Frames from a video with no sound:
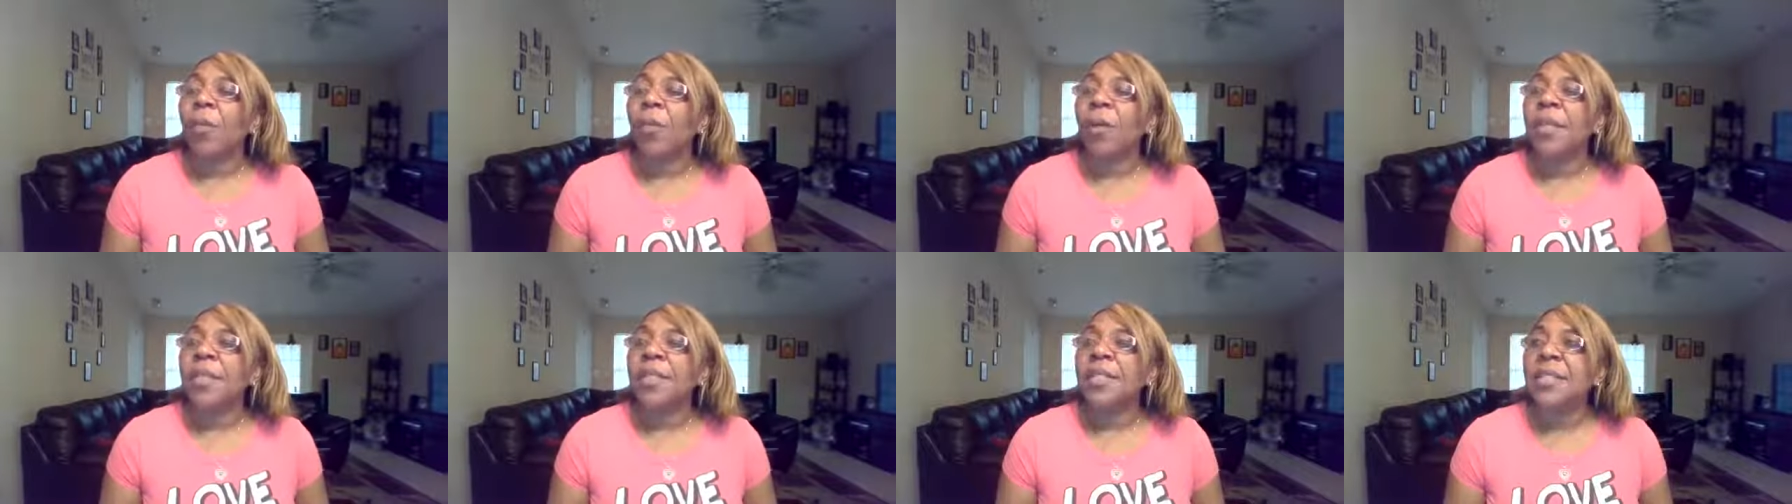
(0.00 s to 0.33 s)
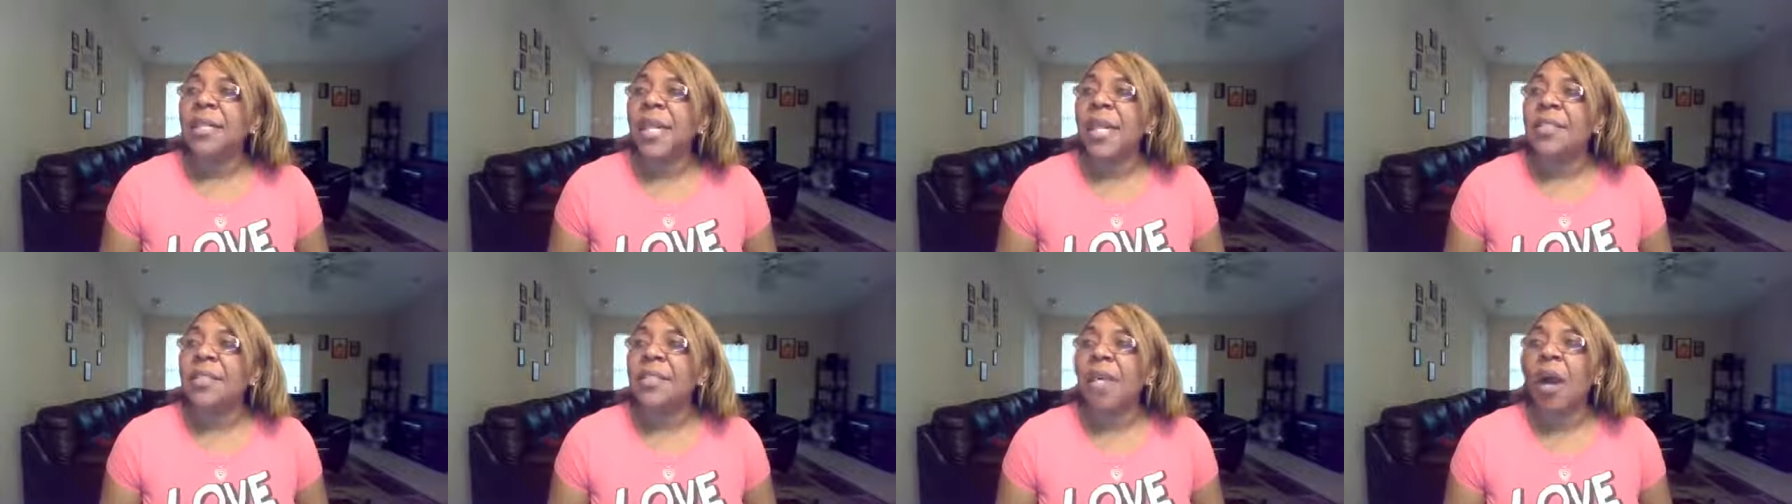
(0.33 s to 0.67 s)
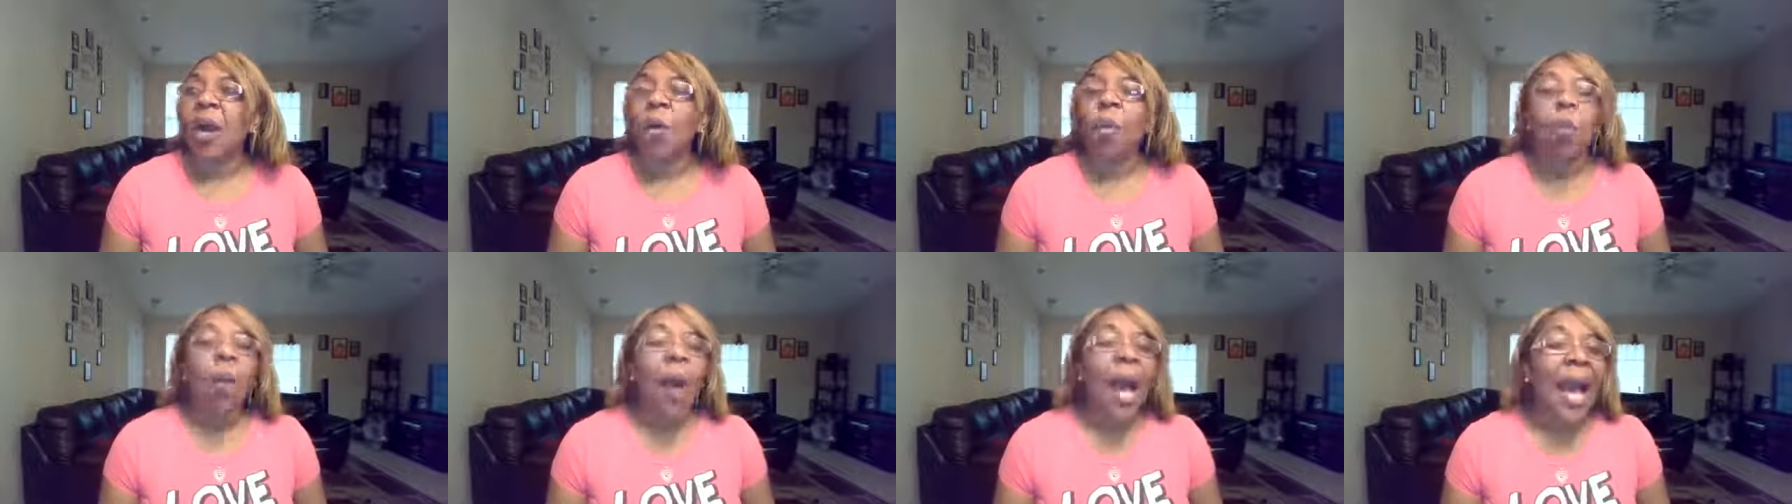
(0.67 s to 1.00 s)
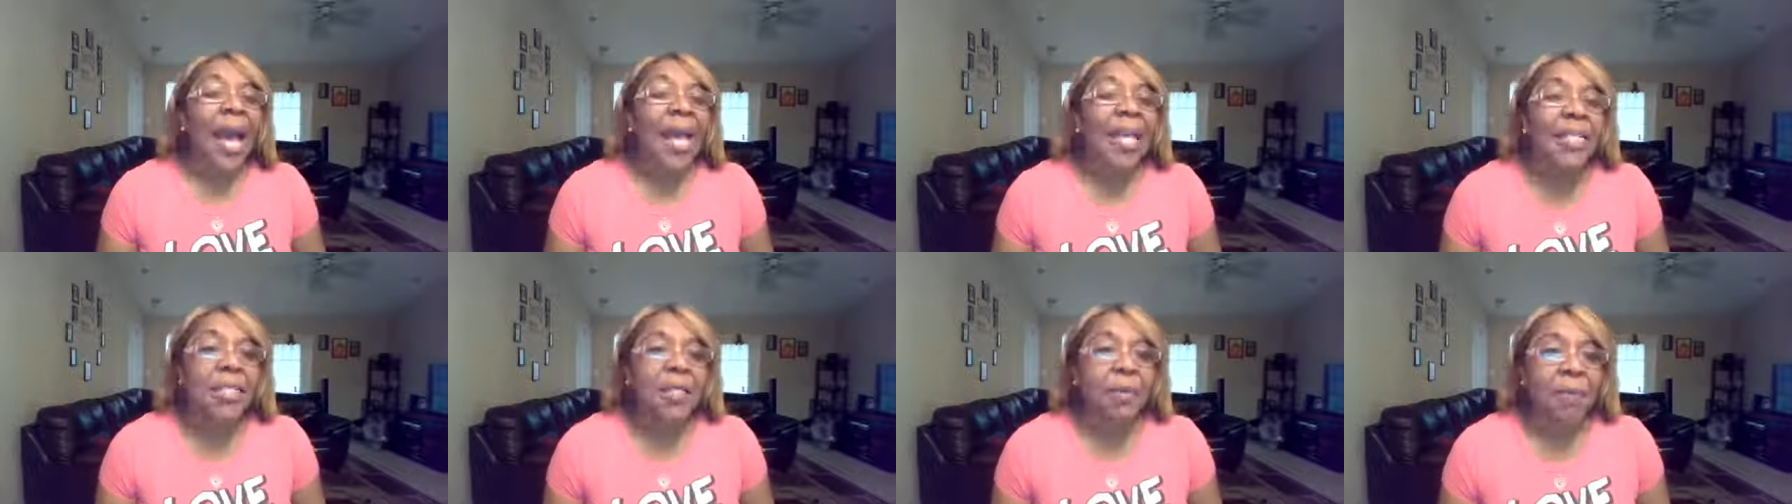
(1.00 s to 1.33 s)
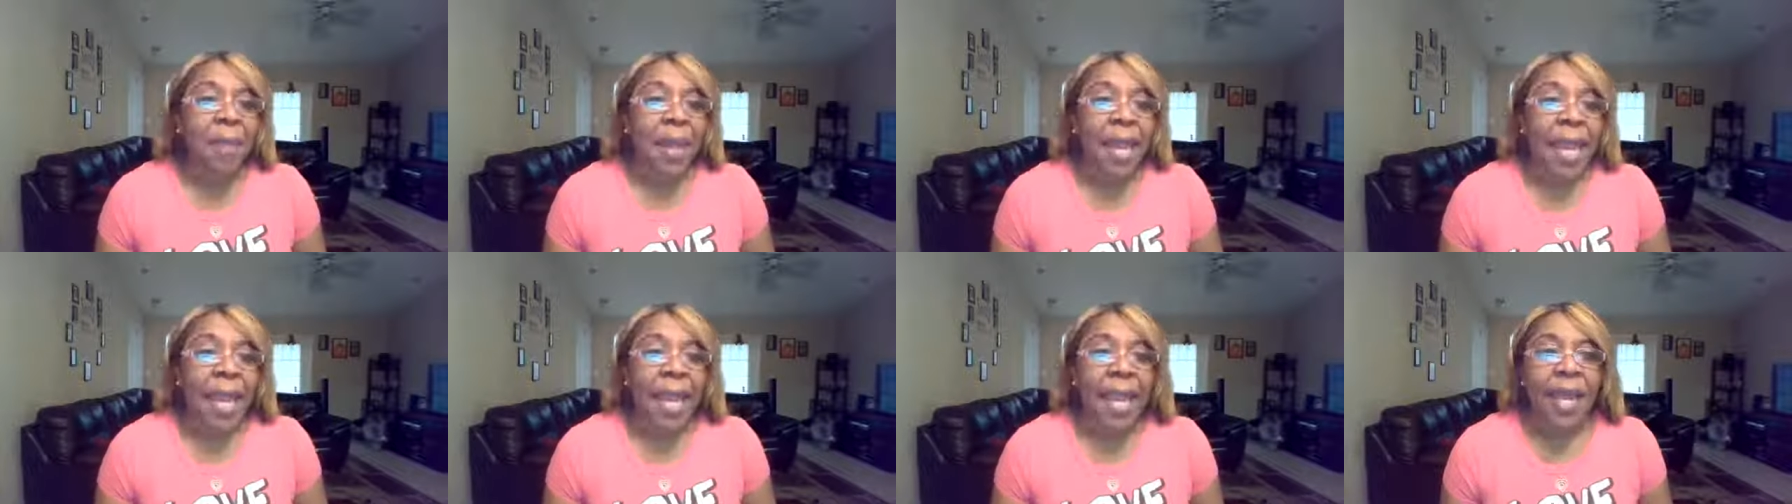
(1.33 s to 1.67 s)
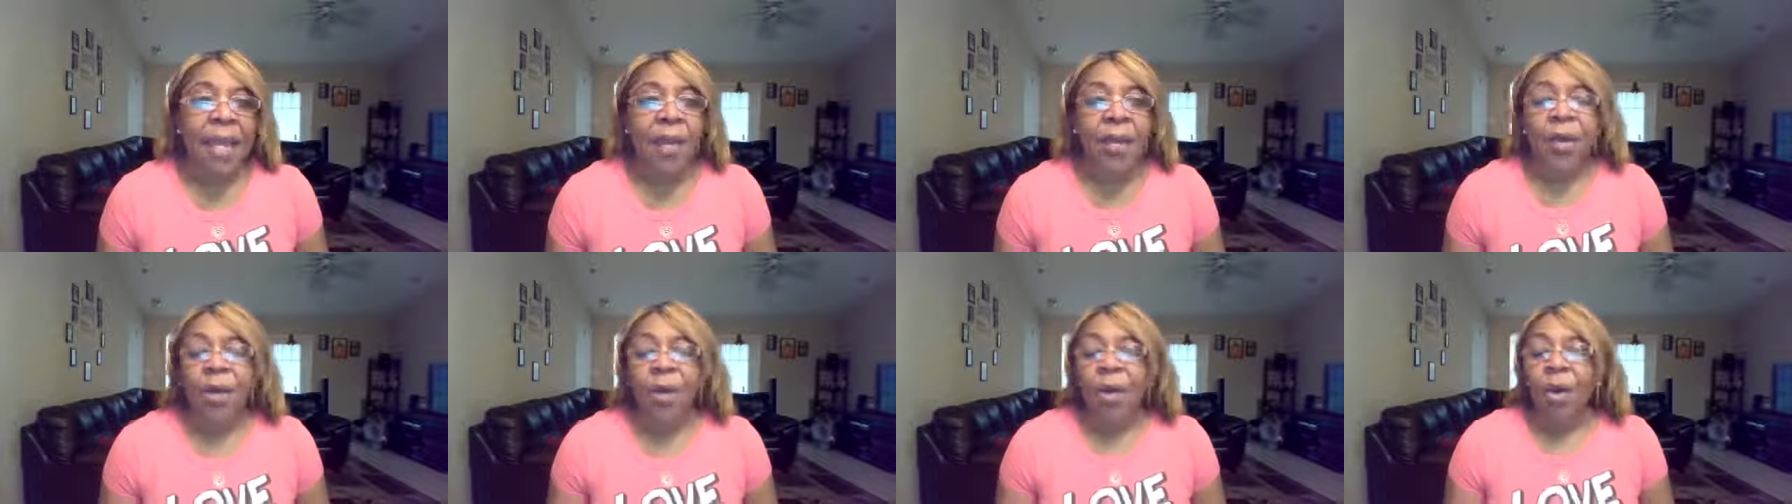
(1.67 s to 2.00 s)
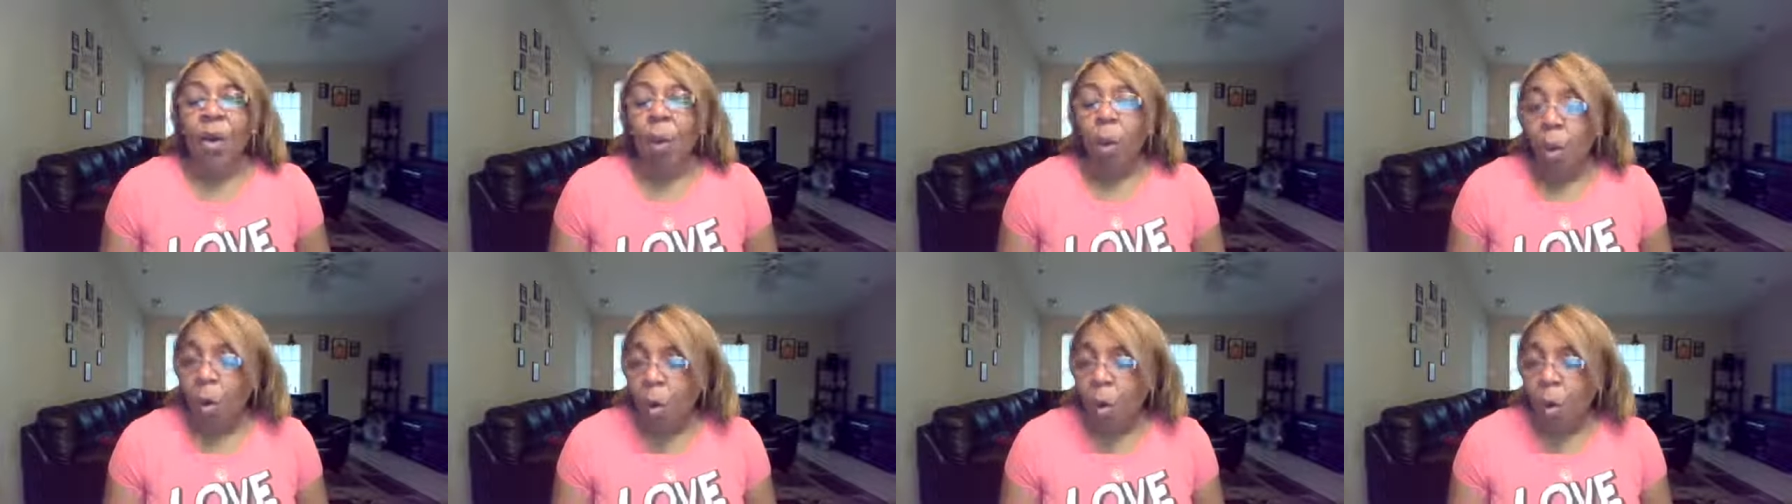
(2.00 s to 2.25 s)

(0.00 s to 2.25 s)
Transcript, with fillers: what it says, a wise man